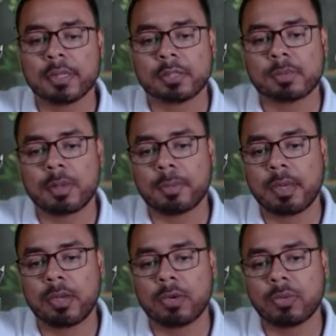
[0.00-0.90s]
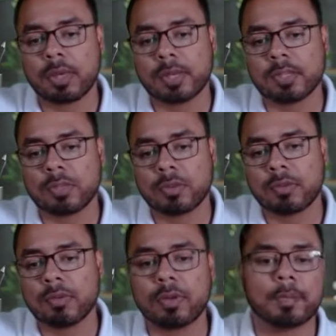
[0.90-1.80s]
this will be 2 raised
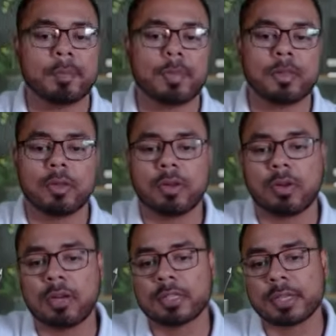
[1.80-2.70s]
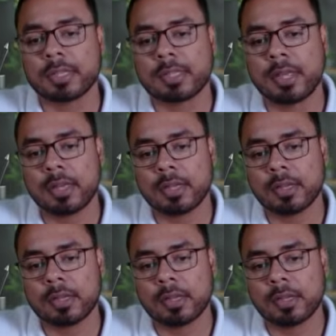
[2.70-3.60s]
to 4 or 16.